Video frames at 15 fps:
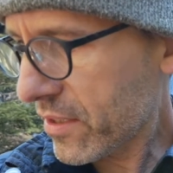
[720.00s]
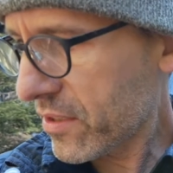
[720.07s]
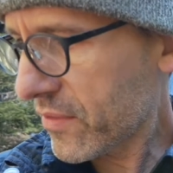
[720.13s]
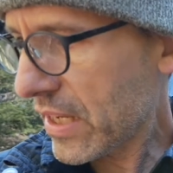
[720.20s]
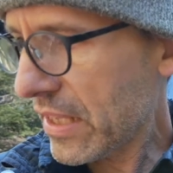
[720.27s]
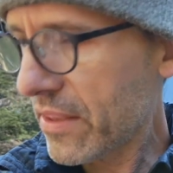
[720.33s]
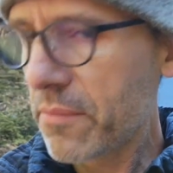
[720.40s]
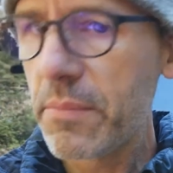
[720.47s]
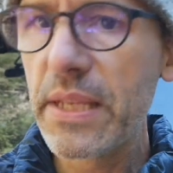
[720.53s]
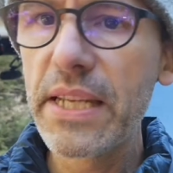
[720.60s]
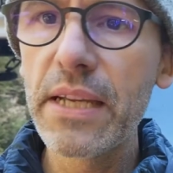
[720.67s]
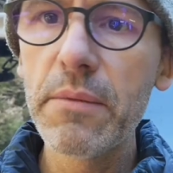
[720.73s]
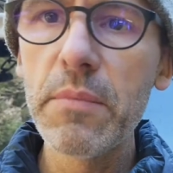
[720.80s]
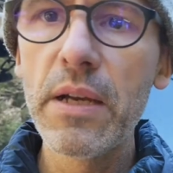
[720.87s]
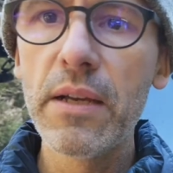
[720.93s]
have gotten the
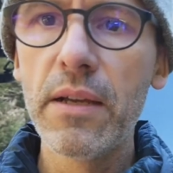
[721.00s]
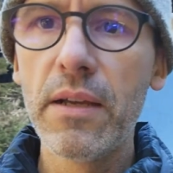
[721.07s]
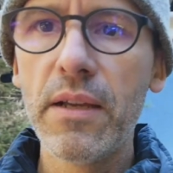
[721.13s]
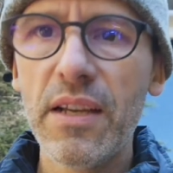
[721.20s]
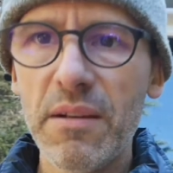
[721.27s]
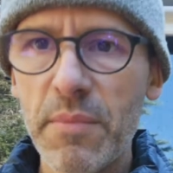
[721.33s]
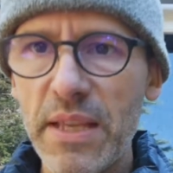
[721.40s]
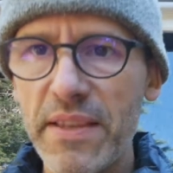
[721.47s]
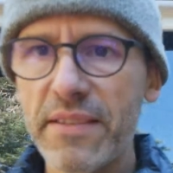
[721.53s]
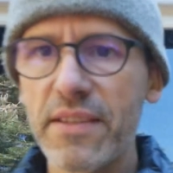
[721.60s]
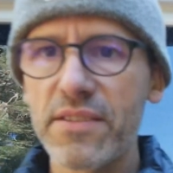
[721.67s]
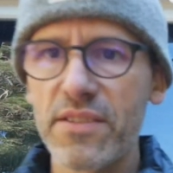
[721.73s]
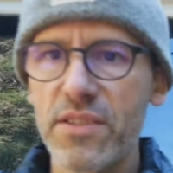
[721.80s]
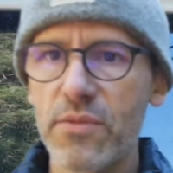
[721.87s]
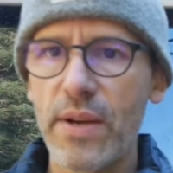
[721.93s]
medium, but I think this
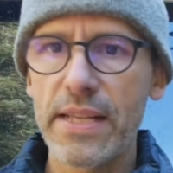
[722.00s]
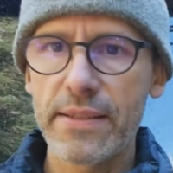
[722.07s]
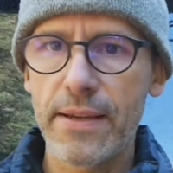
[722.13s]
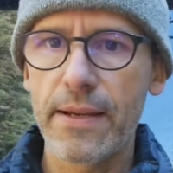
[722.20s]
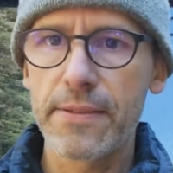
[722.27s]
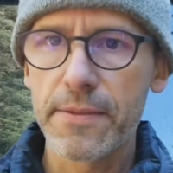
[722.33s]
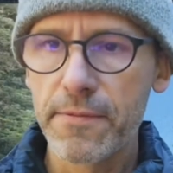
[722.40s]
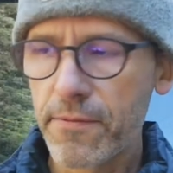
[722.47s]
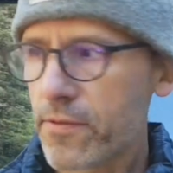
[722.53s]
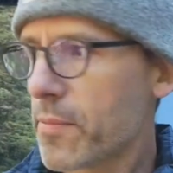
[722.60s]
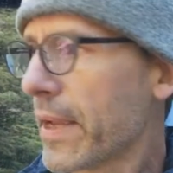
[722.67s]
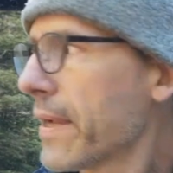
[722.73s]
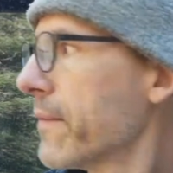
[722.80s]
is the right size for me.